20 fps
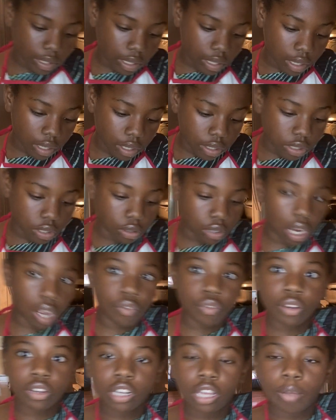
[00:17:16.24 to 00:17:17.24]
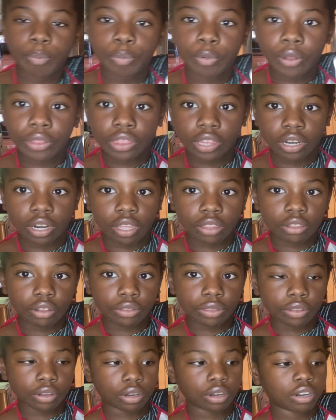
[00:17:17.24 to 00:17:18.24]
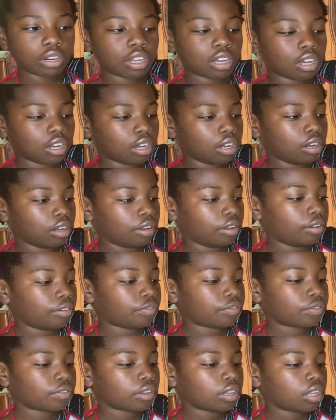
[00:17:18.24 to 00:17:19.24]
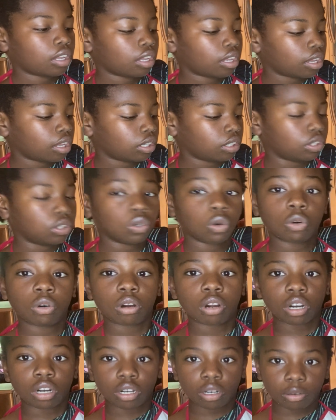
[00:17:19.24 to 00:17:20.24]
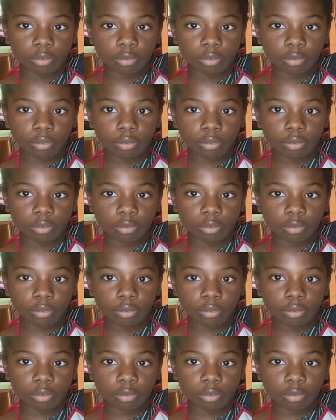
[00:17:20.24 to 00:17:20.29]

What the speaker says: so cover it up with another third of your